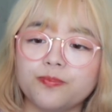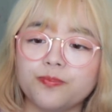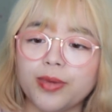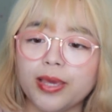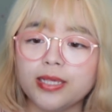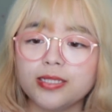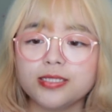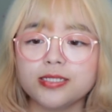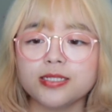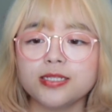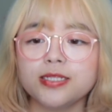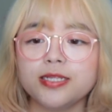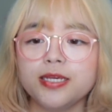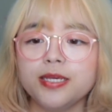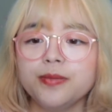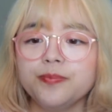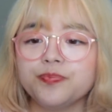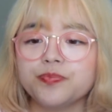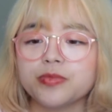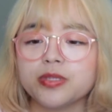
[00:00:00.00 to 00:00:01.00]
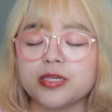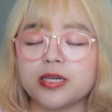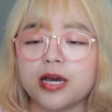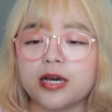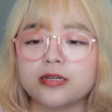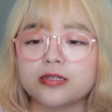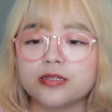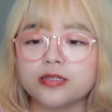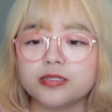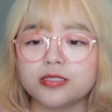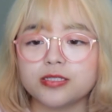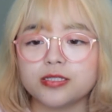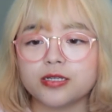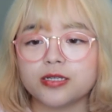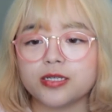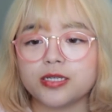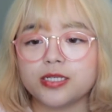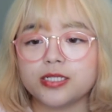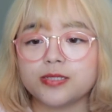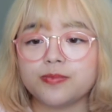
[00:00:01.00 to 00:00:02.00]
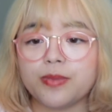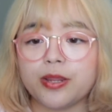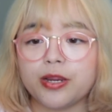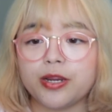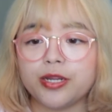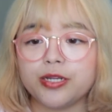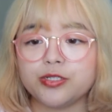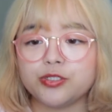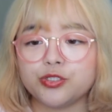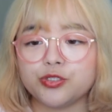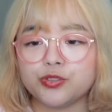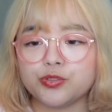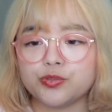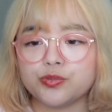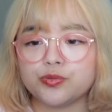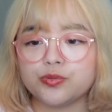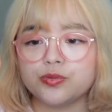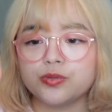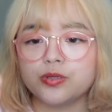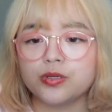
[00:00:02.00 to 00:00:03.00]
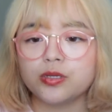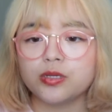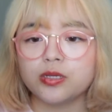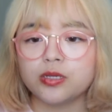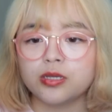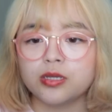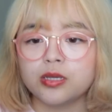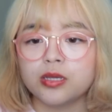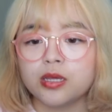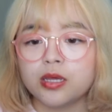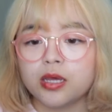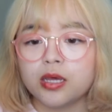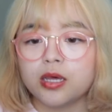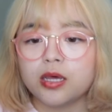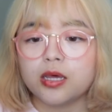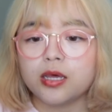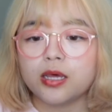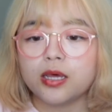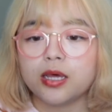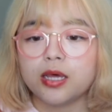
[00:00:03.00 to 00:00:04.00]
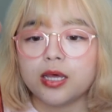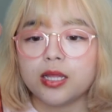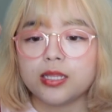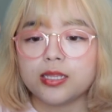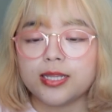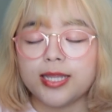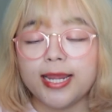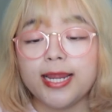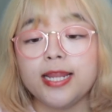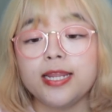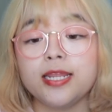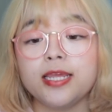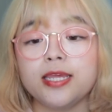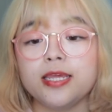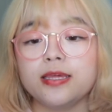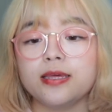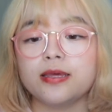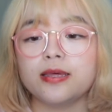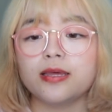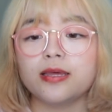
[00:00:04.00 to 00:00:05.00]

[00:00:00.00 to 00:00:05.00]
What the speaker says: Basically, Yang Hyun-suk is married to a lady